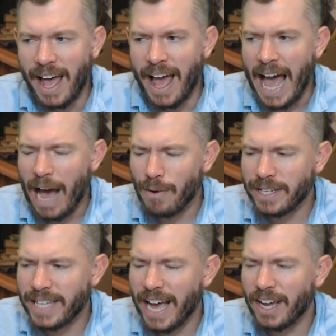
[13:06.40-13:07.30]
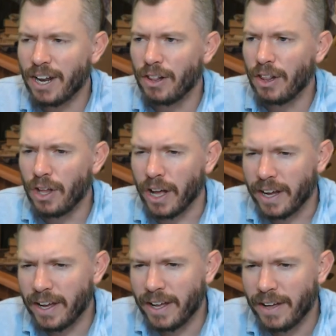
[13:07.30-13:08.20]
How is that going to
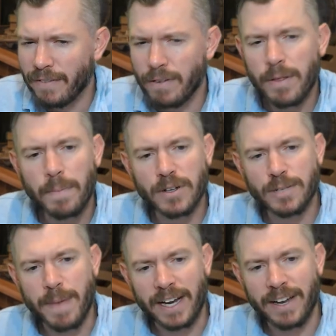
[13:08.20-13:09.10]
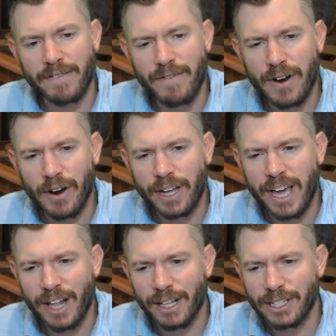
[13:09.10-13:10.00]
look from the perspective of an
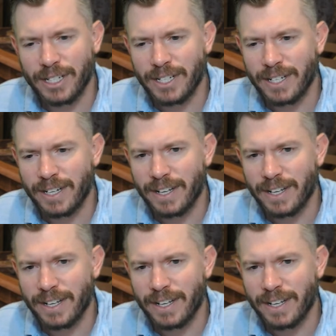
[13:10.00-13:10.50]
archaeologist?